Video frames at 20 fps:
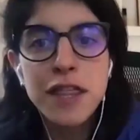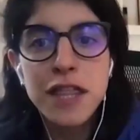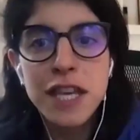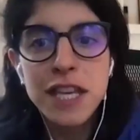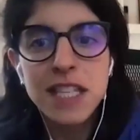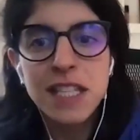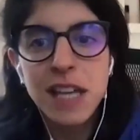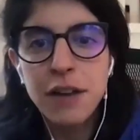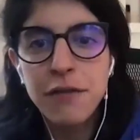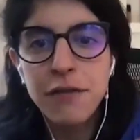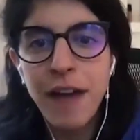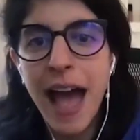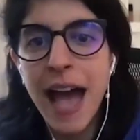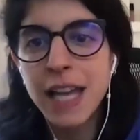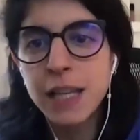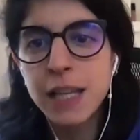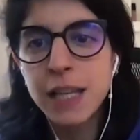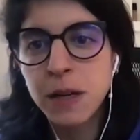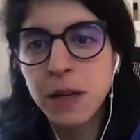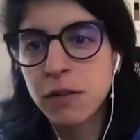this kind of
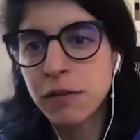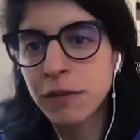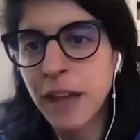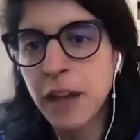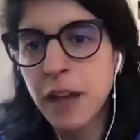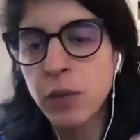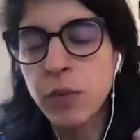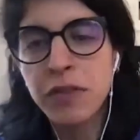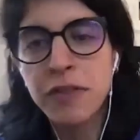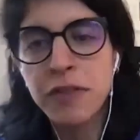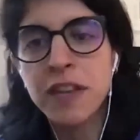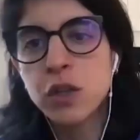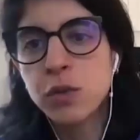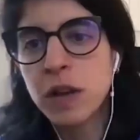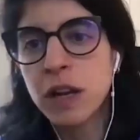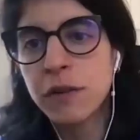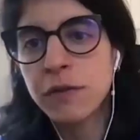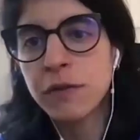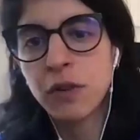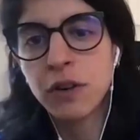aspect of within
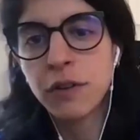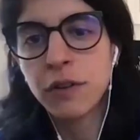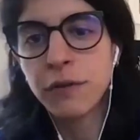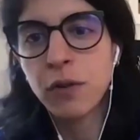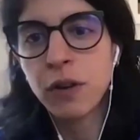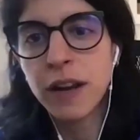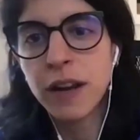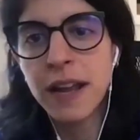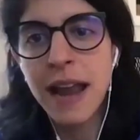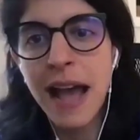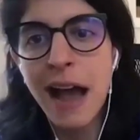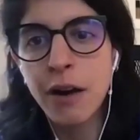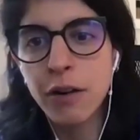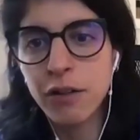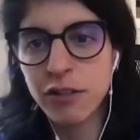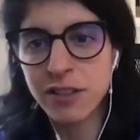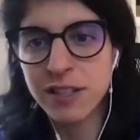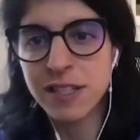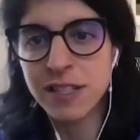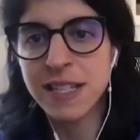24 to 48
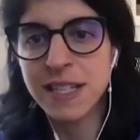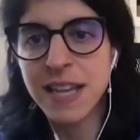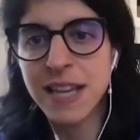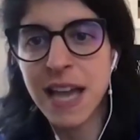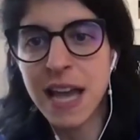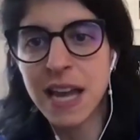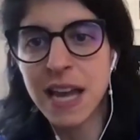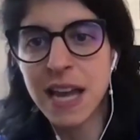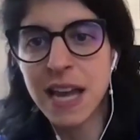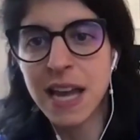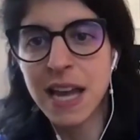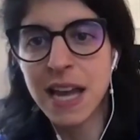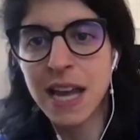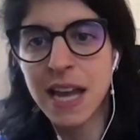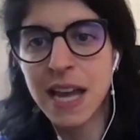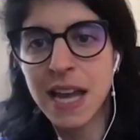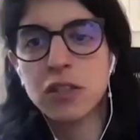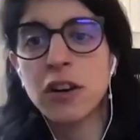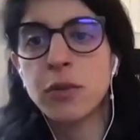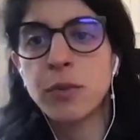hours, getting
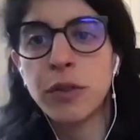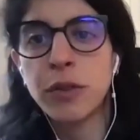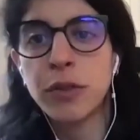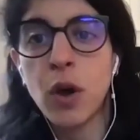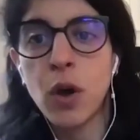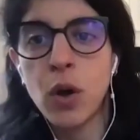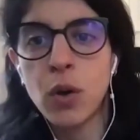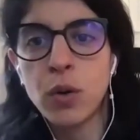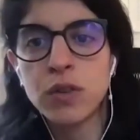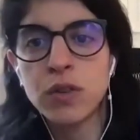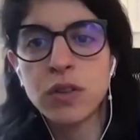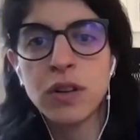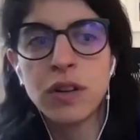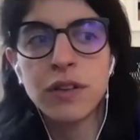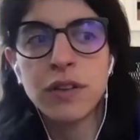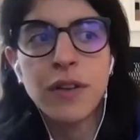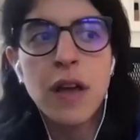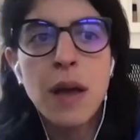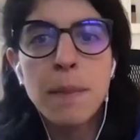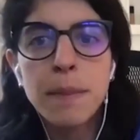started with those sort
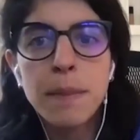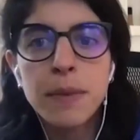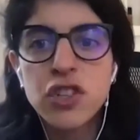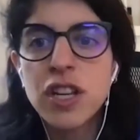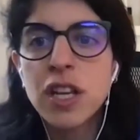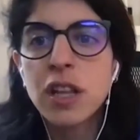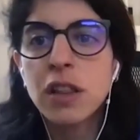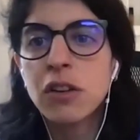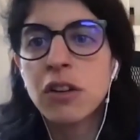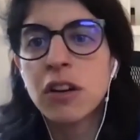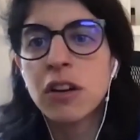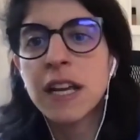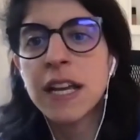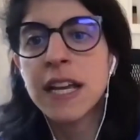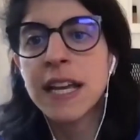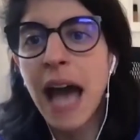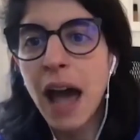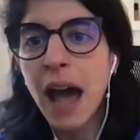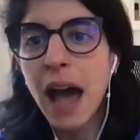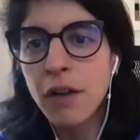of machine
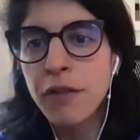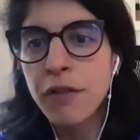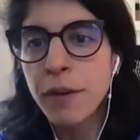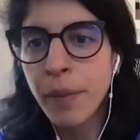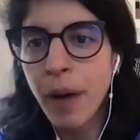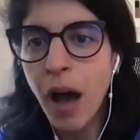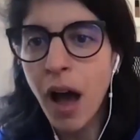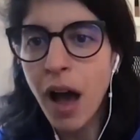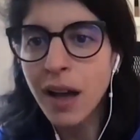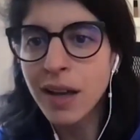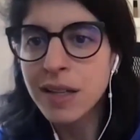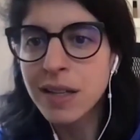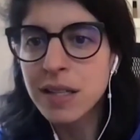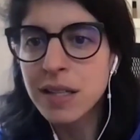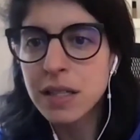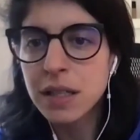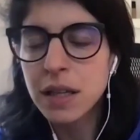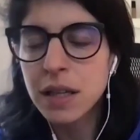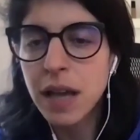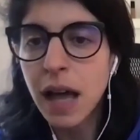learning out of the
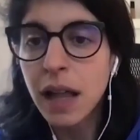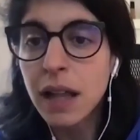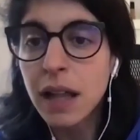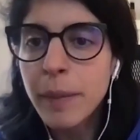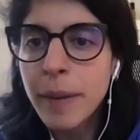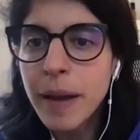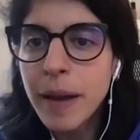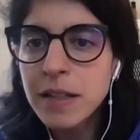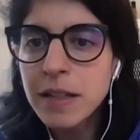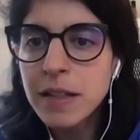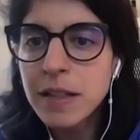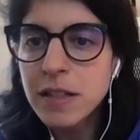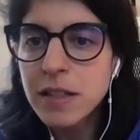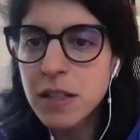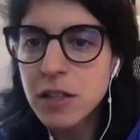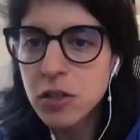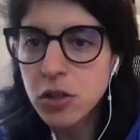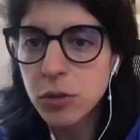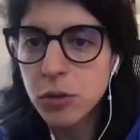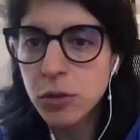box elements is
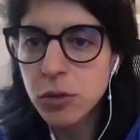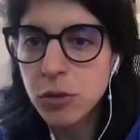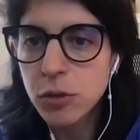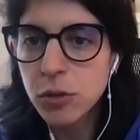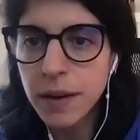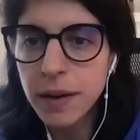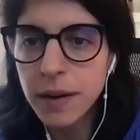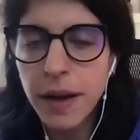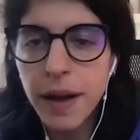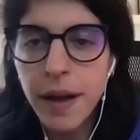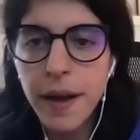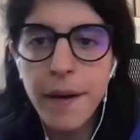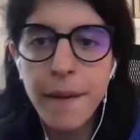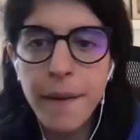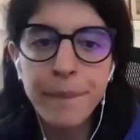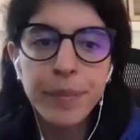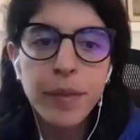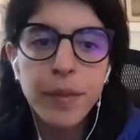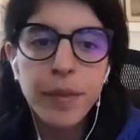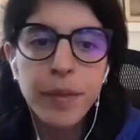super important.
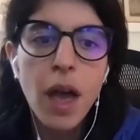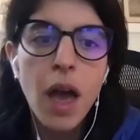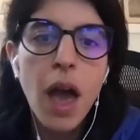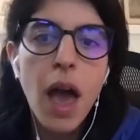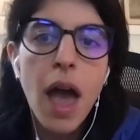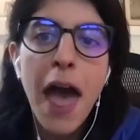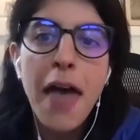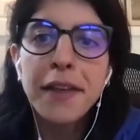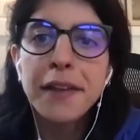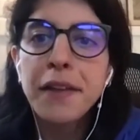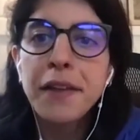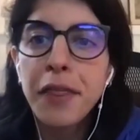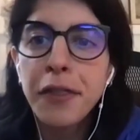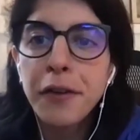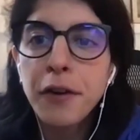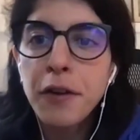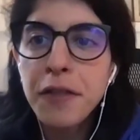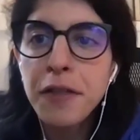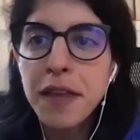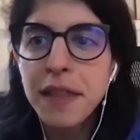Then the
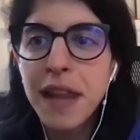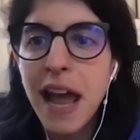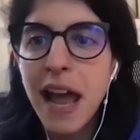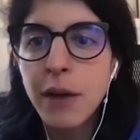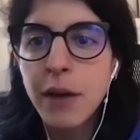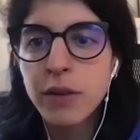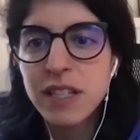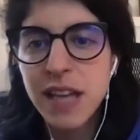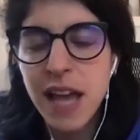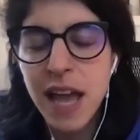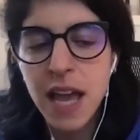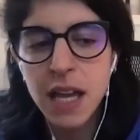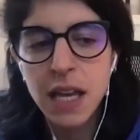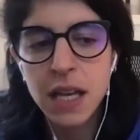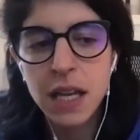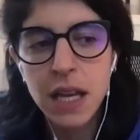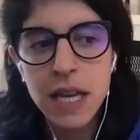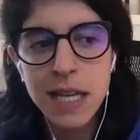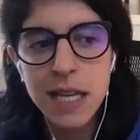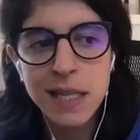third thing that I would
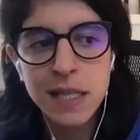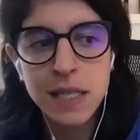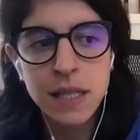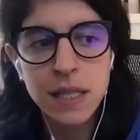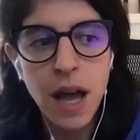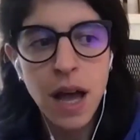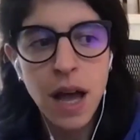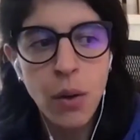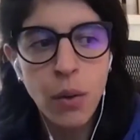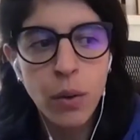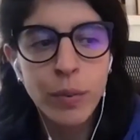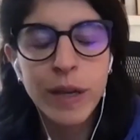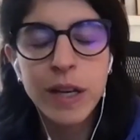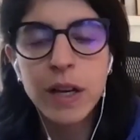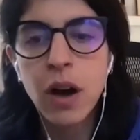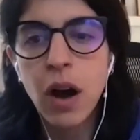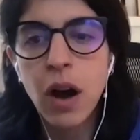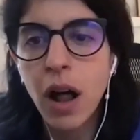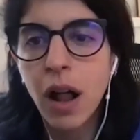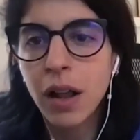say is what we
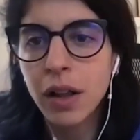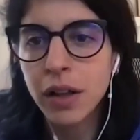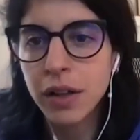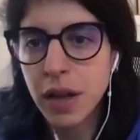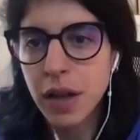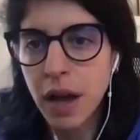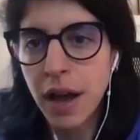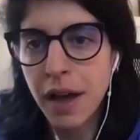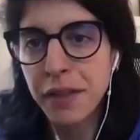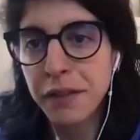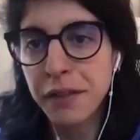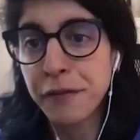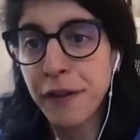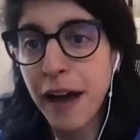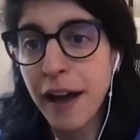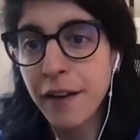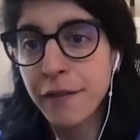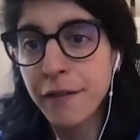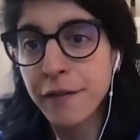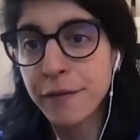call the
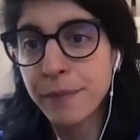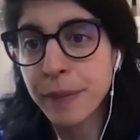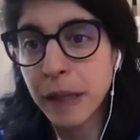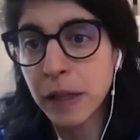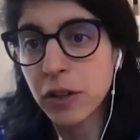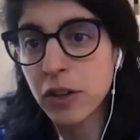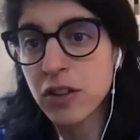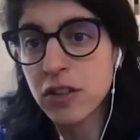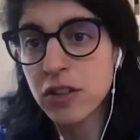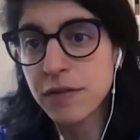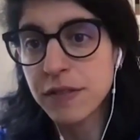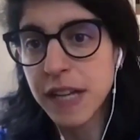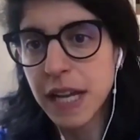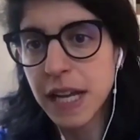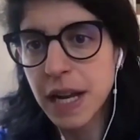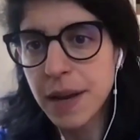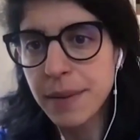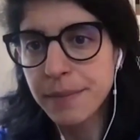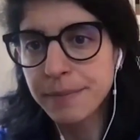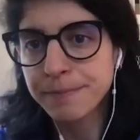5 pillars of
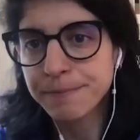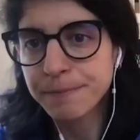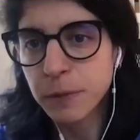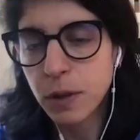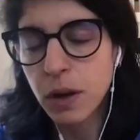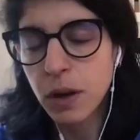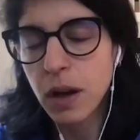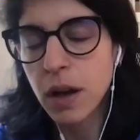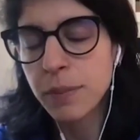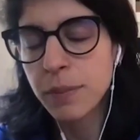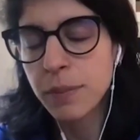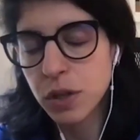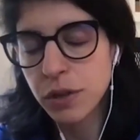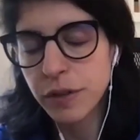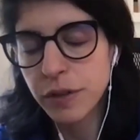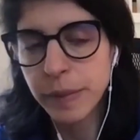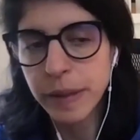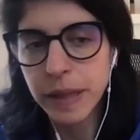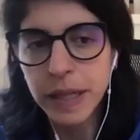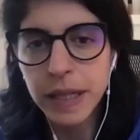data
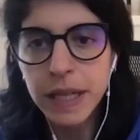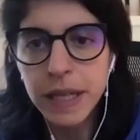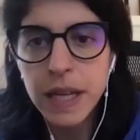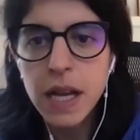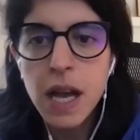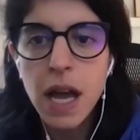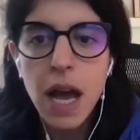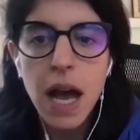observability.